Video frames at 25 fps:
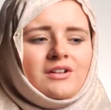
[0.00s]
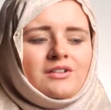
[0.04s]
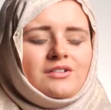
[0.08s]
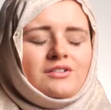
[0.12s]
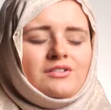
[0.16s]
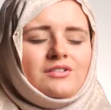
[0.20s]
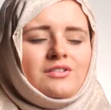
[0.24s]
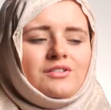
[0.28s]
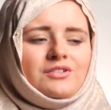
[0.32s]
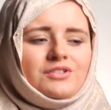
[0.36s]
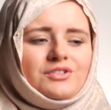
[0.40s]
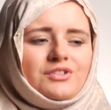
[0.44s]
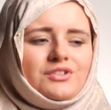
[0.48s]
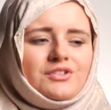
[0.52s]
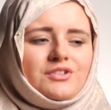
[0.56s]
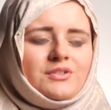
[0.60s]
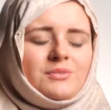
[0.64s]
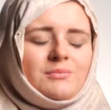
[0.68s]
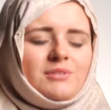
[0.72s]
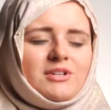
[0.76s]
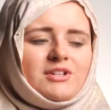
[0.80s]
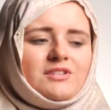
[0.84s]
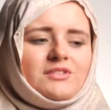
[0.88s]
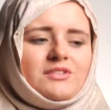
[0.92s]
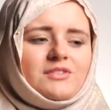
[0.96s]
Not
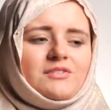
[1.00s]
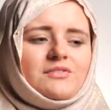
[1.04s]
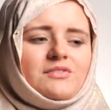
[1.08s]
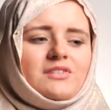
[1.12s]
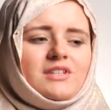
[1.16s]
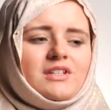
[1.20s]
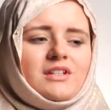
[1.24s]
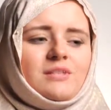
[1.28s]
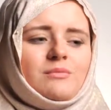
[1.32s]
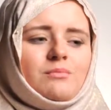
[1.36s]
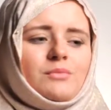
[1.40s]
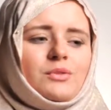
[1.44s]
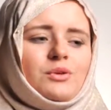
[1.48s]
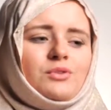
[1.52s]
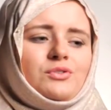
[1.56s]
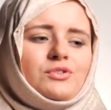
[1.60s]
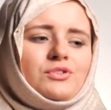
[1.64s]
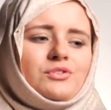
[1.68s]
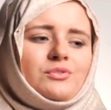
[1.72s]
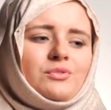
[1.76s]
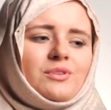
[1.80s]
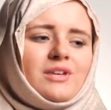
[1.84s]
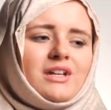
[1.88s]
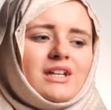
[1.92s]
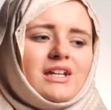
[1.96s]
just because of the
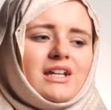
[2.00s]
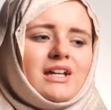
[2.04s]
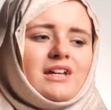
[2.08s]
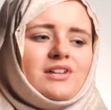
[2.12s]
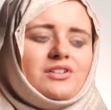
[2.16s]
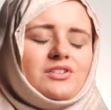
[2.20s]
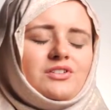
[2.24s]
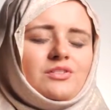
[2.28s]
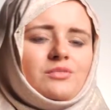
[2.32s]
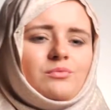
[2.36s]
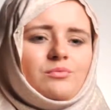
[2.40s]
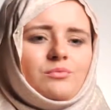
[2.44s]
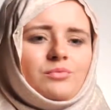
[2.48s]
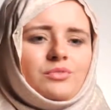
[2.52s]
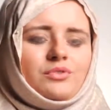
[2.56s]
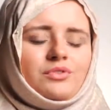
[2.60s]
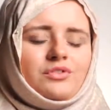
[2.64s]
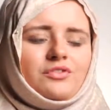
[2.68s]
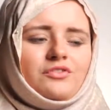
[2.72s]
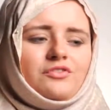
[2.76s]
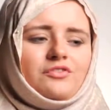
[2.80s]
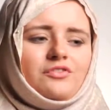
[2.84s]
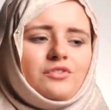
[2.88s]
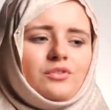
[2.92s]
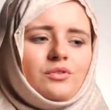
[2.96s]
emotional connection, but
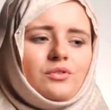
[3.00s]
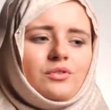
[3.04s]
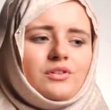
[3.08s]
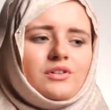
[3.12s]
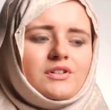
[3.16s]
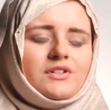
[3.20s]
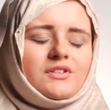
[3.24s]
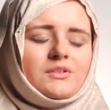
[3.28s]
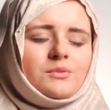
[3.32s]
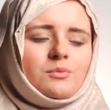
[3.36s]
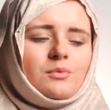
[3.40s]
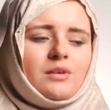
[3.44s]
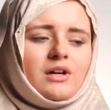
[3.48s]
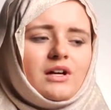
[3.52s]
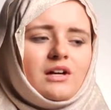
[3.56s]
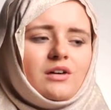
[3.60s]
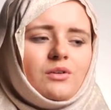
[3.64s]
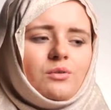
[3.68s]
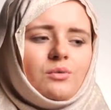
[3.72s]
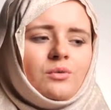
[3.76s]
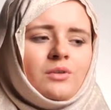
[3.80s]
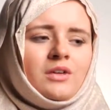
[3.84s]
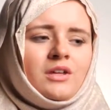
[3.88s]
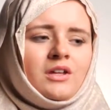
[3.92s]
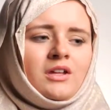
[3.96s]
the thought as
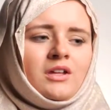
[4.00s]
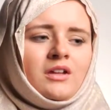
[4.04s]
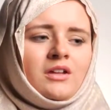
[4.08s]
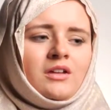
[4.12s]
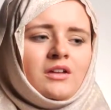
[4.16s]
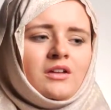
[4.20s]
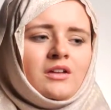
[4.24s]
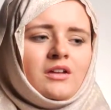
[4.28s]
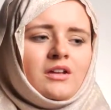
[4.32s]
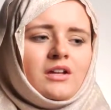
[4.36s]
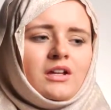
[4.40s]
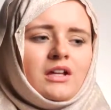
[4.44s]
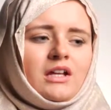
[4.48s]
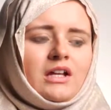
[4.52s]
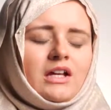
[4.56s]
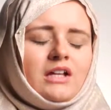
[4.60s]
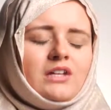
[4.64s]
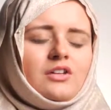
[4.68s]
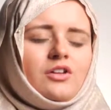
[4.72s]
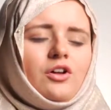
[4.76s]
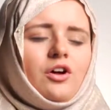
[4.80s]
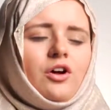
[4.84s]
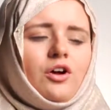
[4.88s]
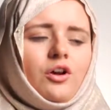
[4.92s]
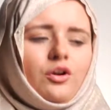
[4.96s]
well,
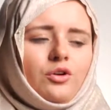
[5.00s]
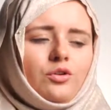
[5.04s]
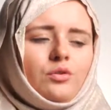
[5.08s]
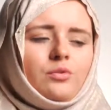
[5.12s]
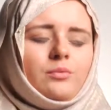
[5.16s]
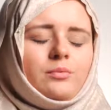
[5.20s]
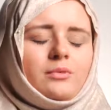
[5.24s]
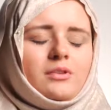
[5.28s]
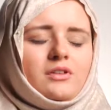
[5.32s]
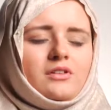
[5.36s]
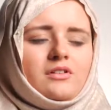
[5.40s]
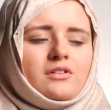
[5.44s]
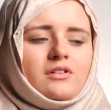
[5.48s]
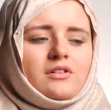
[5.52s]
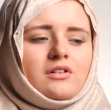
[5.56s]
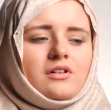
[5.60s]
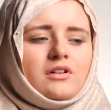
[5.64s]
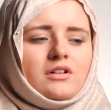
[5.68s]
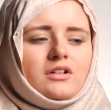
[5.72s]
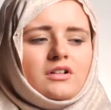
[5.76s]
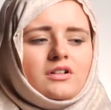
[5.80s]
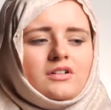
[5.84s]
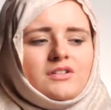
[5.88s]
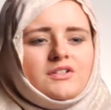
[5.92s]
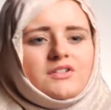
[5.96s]
and the hope that
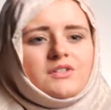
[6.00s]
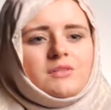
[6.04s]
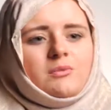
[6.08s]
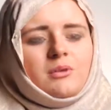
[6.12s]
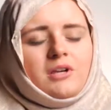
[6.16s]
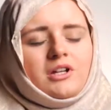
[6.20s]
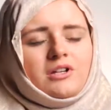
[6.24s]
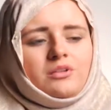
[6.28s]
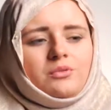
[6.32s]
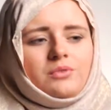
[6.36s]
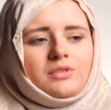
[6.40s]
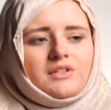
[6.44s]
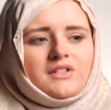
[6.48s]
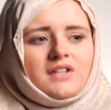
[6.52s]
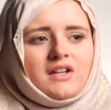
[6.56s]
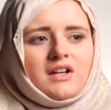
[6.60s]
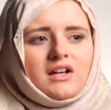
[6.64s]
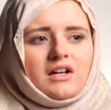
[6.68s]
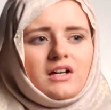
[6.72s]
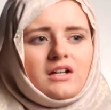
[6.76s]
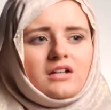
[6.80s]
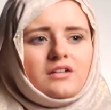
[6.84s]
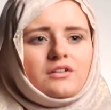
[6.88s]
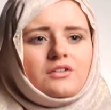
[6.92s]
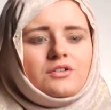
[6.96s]
Allah subhanahu wa
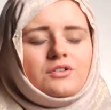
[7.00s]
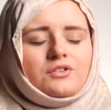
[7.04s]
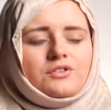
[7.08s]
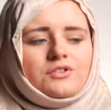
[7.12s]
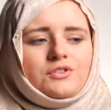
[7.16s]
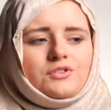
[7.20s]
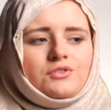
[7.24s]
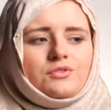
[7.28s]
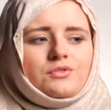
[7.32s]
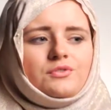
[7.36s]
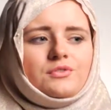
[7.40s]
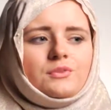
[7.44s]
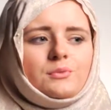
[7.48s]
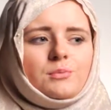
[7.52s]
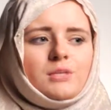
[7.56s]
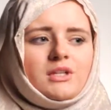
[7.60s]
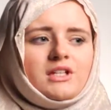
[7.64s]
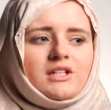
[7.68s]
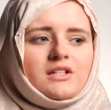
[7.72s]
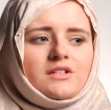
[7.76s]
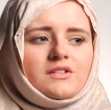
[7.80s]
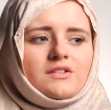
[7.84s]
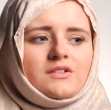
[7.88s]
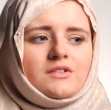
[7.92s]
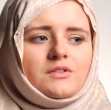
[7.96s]
ta'ala could use
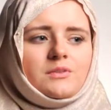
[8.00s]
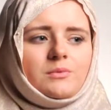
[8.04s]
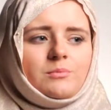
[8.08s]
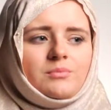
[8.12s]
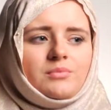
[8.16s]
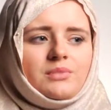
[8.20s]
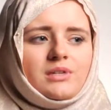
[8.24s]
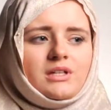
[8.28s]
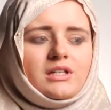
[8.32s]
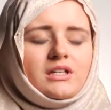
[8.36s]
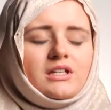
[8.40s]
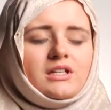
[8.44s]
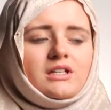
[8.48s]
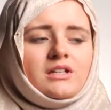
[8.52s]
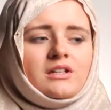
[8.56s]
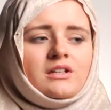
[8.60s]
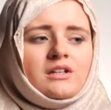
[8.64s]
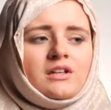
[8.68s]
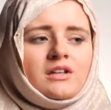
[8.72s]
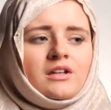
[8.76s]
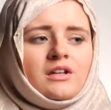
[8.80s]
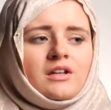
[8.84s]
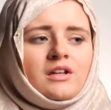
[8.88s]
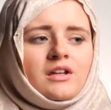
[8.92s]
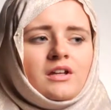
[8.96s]
me to be
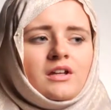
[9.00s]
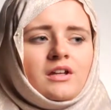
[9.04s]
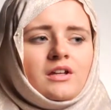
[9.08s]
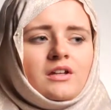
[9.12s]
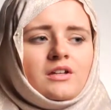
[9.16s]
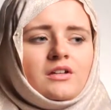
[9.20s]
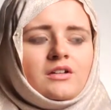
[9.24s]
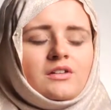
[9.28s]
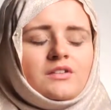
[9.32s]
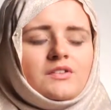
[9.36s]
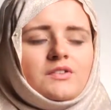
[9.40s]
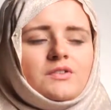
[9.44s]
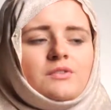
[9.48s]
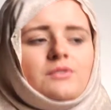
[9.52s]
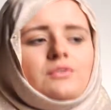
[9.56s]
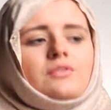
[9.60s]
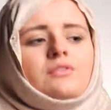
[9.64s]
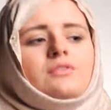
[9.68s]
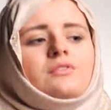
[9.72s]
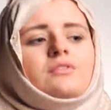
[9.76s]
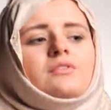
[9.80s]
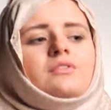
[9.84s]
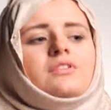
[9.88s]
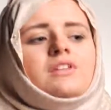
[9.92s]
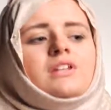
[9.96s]

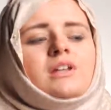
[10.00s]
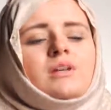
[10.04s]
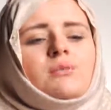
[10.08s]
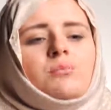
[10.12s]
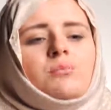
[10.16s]
to the